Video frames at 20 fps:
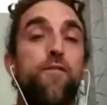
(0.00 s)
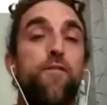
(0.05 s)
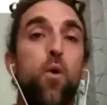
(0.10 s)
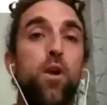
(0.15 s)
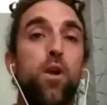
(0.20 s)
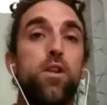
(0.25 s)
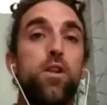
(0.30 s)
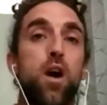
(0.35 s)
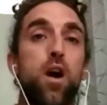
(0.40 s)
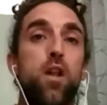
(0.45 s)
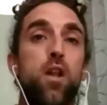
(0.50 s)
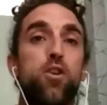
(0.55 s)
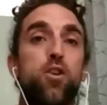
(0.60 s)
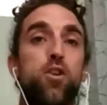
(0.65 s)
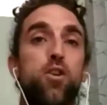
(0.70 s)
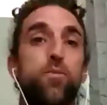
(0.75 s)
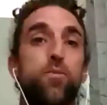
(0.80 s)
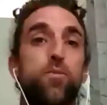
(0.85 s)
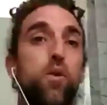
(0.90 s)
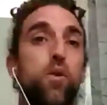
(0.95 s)

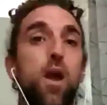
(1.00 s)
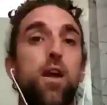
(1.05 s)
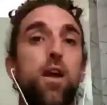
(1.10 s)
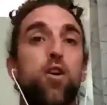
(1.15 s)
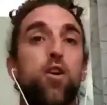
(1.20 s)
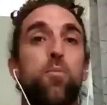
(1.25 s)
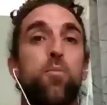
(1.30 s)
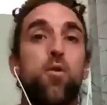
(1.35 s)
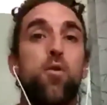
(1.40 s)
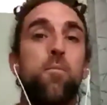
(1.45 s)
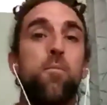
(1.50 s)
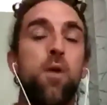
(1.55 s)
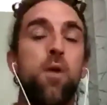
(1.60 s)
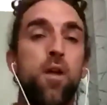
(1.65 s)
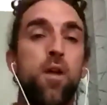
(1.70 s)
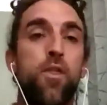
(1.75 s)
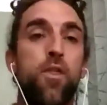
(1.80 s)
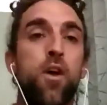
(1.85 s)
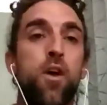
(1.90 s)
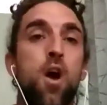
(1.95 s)
$40 per acre per
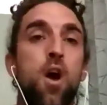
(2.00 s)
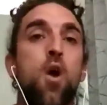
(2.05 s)
month.